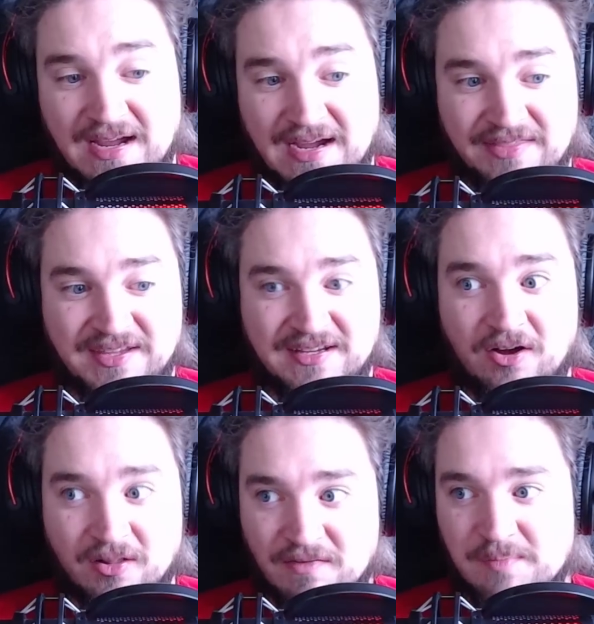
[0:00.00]
I think
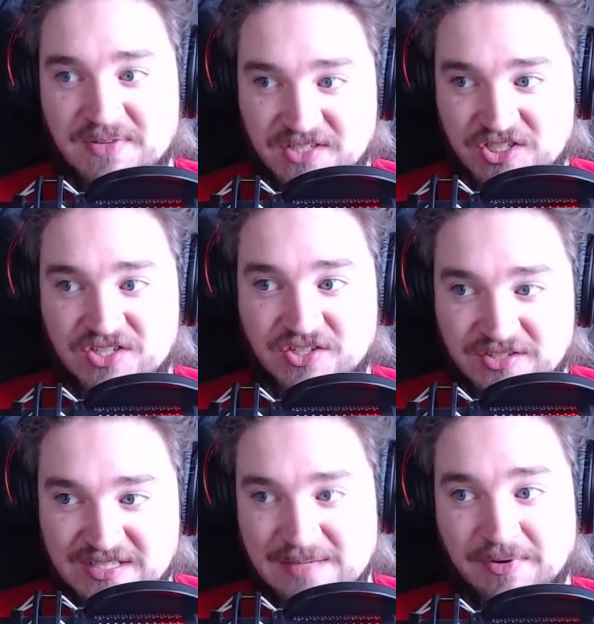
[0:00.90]
all of the positions are
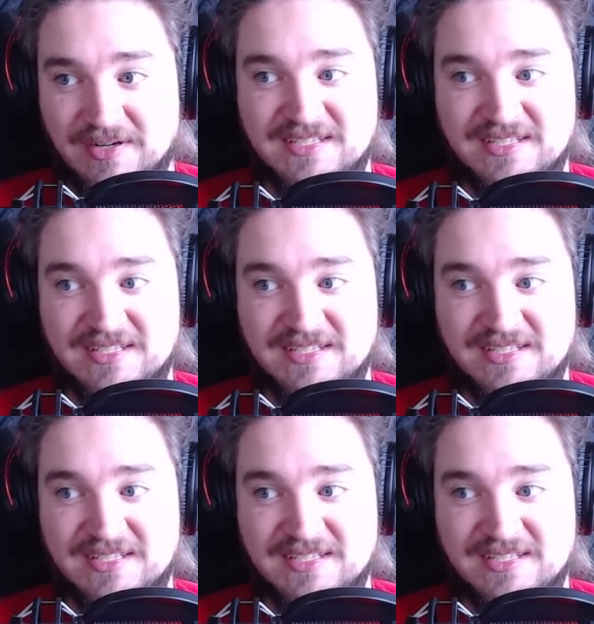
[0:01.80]
deeper